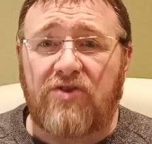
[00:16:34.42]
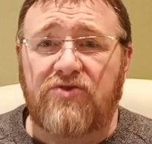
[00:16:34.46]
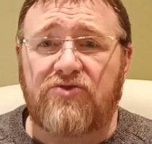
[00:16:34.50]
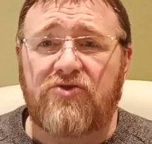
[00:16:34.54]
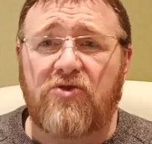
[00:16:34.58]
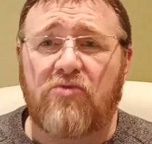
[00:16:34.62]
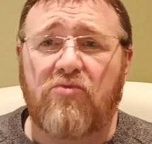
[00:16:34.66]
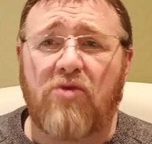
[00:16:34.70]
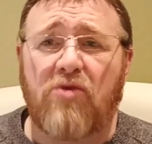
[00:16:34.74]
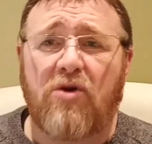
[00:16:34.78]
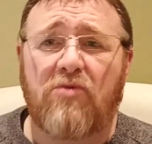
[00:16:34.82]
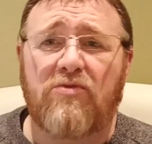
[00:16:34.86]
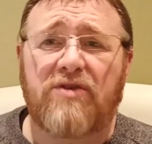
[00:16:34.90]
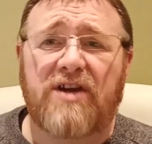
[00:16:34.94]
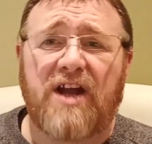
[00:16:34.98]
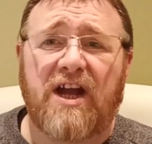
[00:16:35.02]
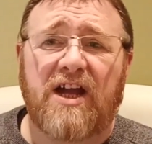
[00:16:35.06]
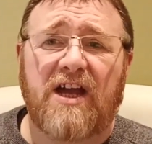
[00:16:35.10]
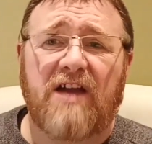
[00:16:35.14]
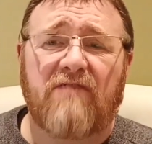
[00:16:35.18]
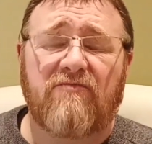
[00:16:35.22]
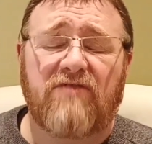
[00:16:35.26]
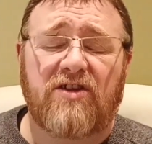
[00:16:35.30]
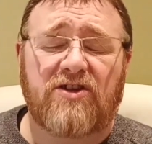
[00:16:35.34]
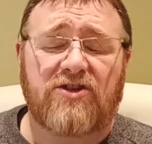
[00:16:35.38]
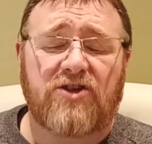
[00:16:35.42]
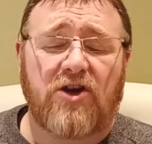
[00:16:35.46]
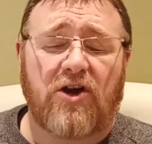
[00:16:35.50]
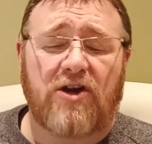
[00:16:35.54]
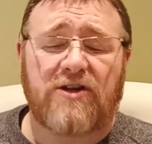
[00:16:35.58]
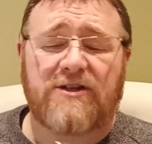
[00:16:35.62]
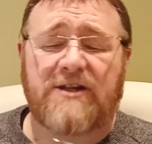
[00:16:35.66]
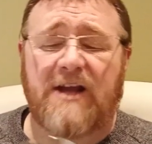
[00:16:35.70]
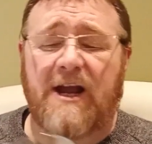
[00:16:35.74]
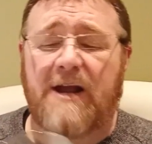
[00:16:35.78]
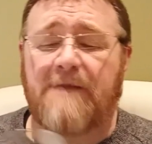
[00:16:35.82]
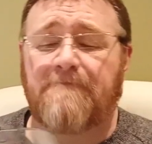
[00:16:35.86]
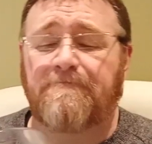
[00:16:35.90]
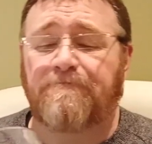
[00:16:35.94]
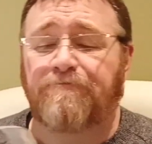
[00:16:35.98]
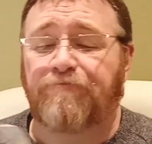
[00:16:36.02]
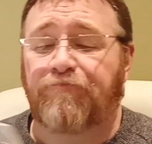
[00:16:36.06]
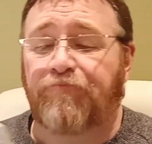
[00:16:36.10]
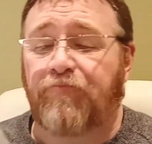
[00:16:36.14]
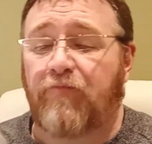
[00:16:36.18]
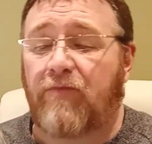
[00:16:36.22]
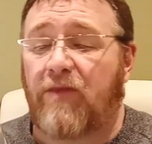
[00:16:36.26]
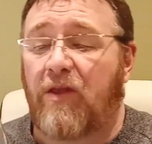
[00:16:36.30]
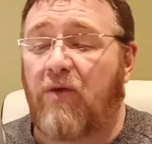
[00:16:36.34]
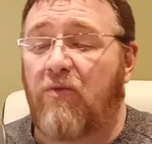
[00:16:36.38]
So what would I give this out of 10?
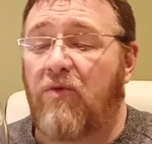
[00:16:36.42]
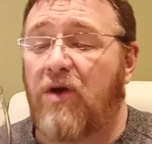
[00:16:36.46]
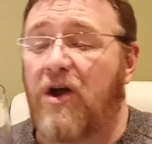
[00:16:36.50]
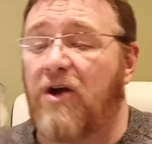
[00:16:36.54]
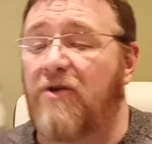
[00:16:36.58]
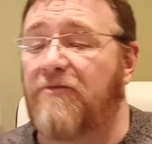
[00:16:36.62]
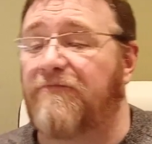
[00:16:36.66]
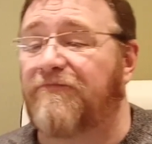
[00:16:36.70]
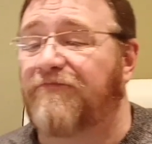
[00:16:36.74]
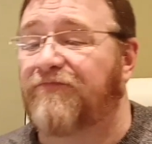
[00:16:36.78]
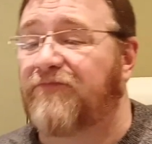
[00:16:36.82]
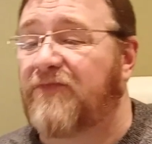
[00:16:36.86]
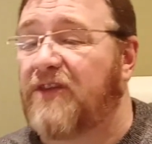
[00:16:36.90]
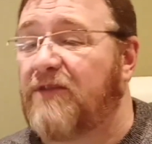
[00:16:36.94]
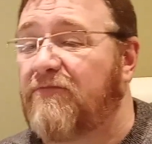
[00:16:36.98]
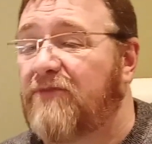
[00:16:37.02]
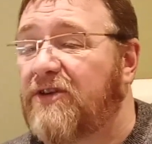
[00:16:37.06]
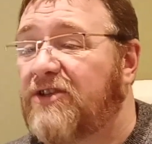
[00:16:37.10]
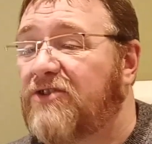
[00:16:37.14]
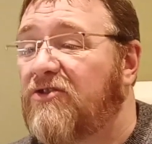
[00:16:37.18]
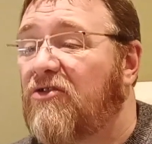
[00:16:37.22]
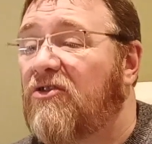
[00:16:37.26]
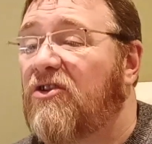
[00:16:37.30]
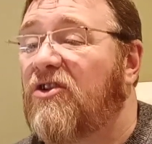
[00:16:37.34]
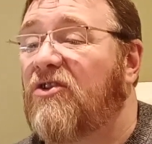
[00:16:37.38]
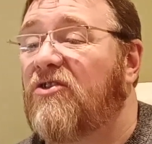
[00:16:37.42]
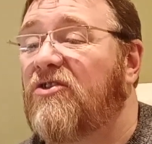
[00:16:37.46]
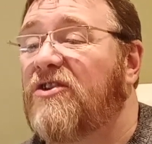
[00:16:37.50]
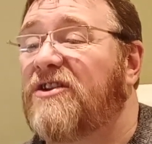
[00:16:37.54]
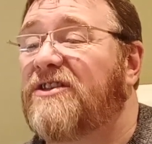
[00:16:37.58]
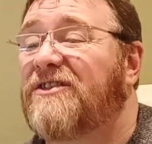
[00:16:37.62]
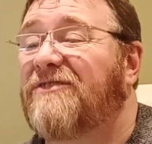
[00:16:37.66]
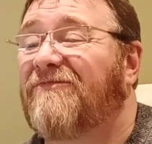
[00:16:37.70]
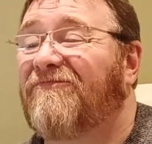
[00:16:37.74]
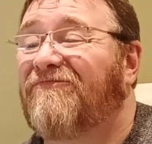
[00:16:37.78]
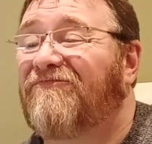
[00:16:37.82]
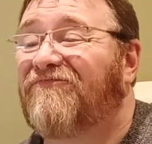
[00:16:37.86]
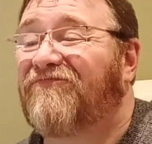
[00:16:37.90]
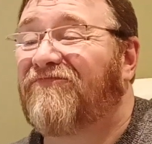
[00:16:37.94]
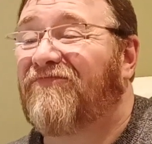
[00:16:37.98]
Well, to be totally honest,